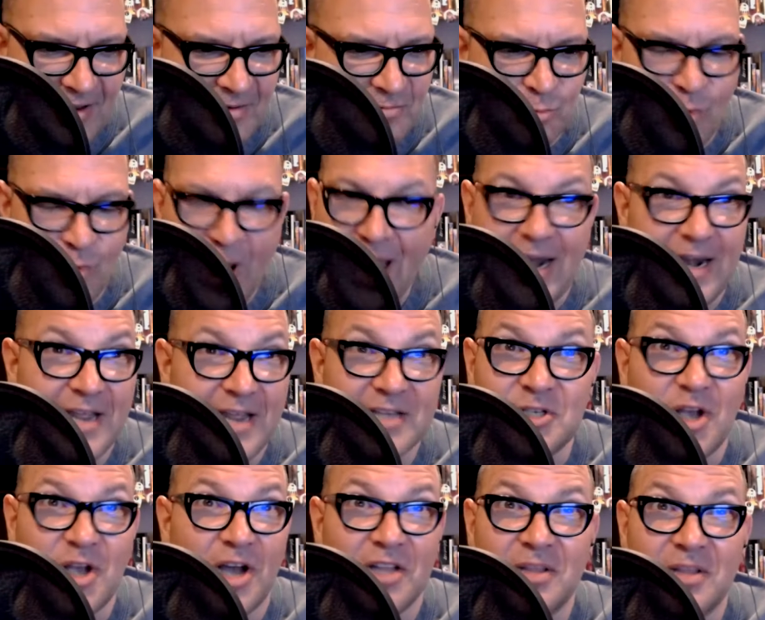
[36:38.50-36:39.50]
Reddit has
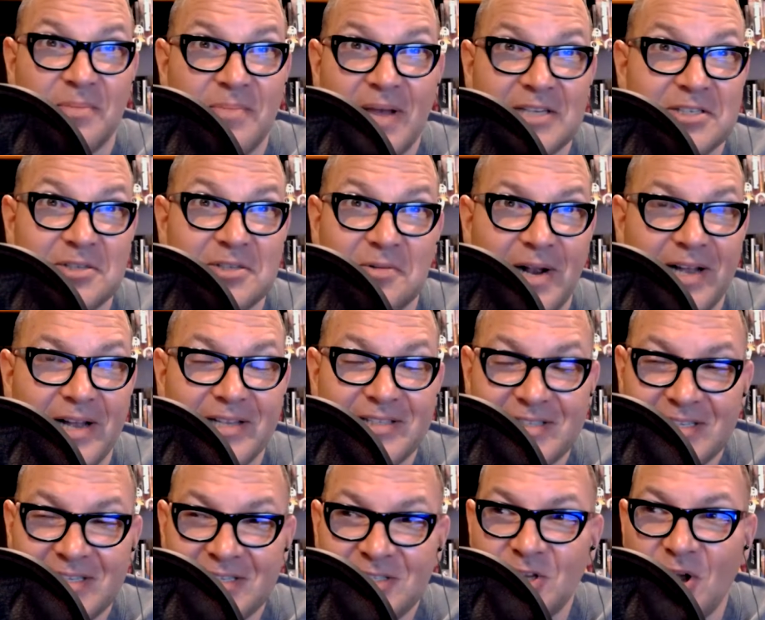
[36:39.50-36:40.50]
got the best
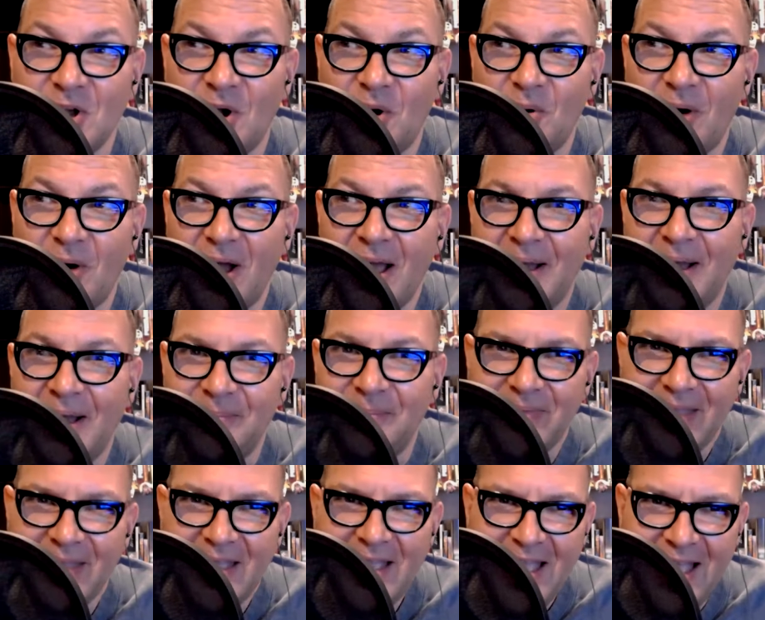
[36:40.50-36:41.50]
threads. So um,
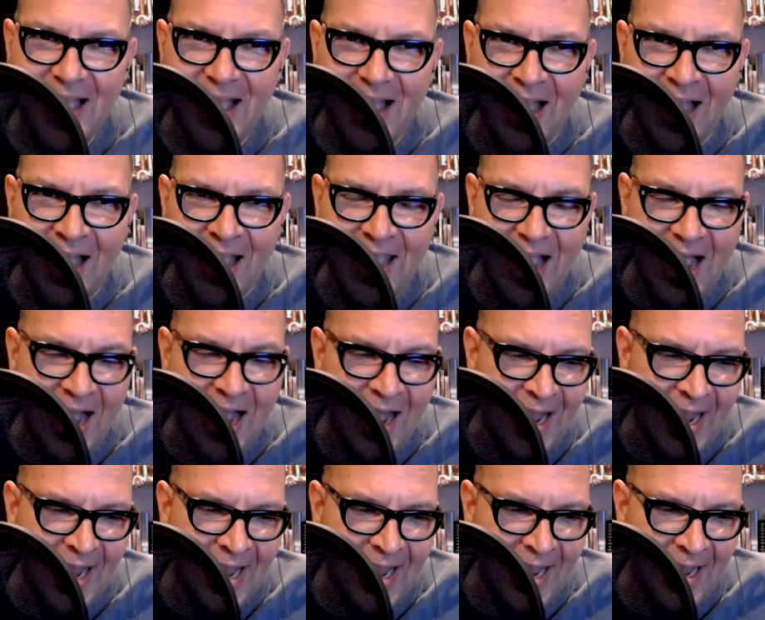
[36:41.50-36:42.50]
I
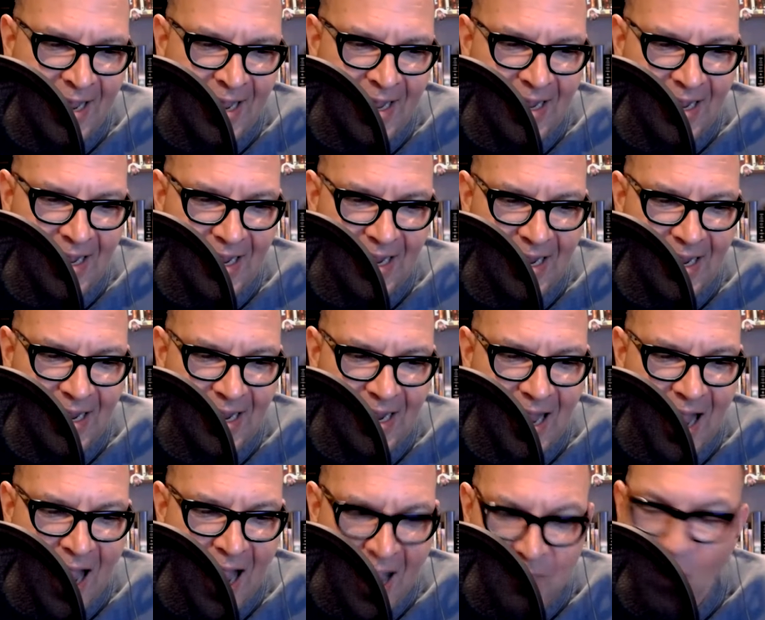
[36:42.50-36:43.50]
I uh,
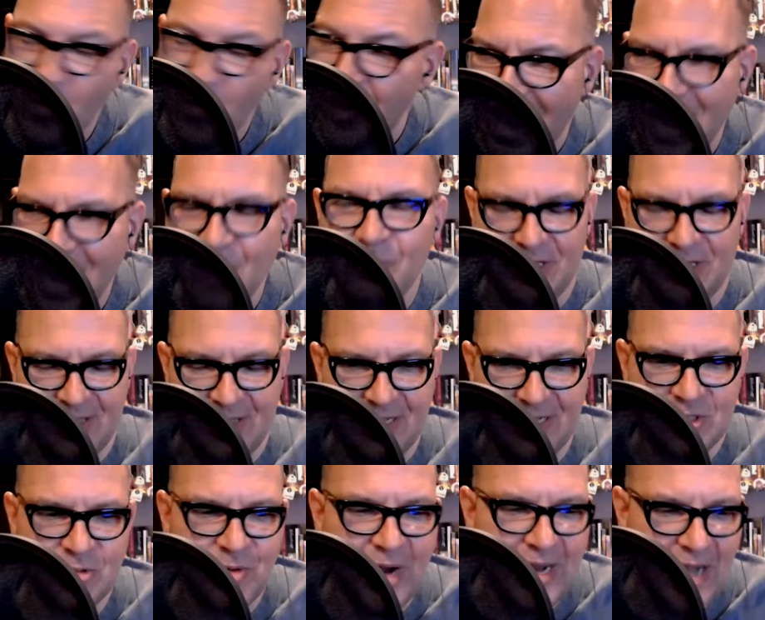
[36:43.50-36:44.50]
I'm okay with
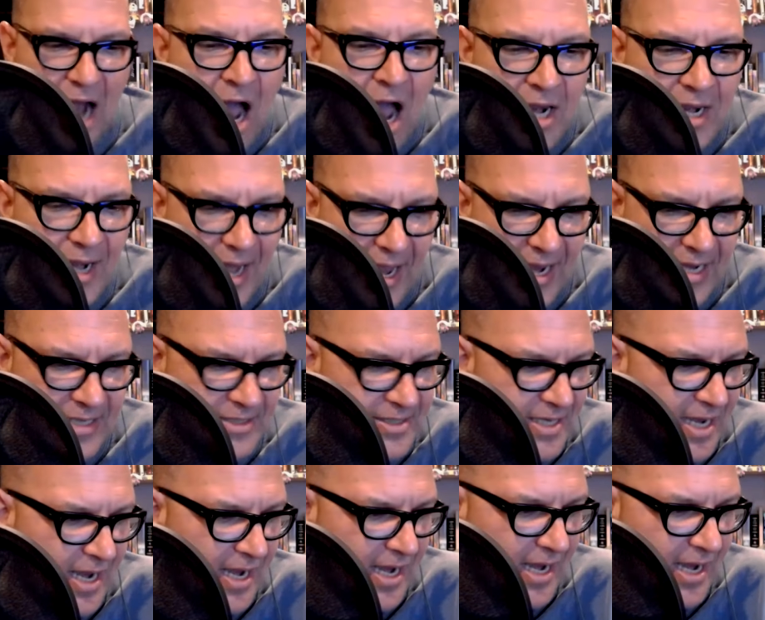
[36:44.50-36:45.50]
this, right? Unlike
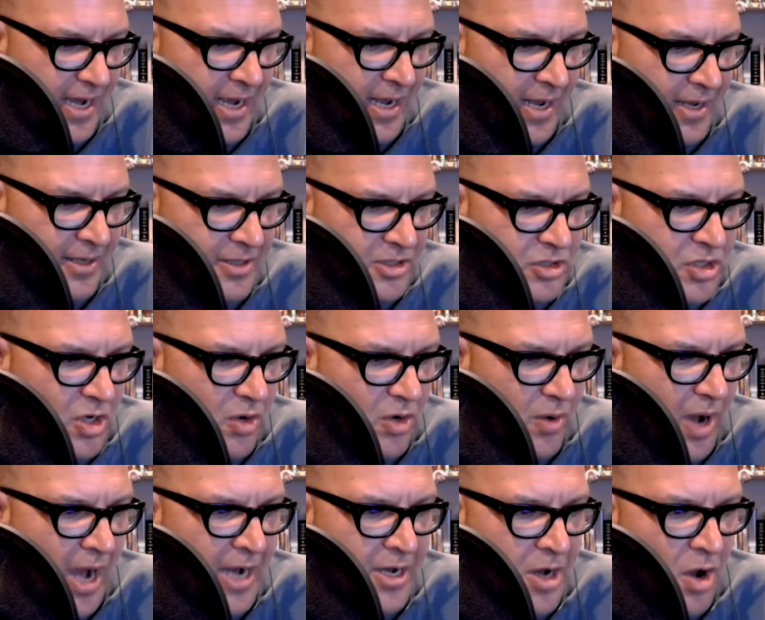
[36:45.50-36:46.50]
say, uh, so
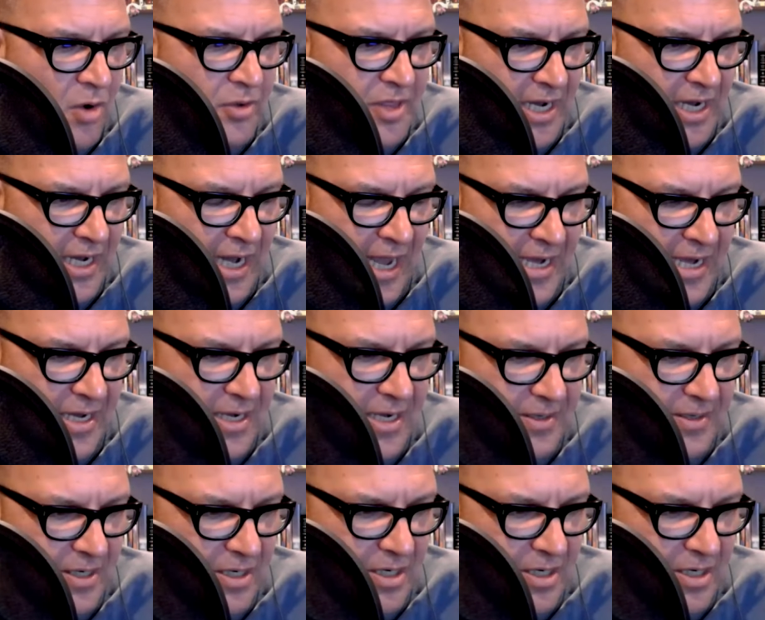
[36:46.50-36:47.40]
I know that like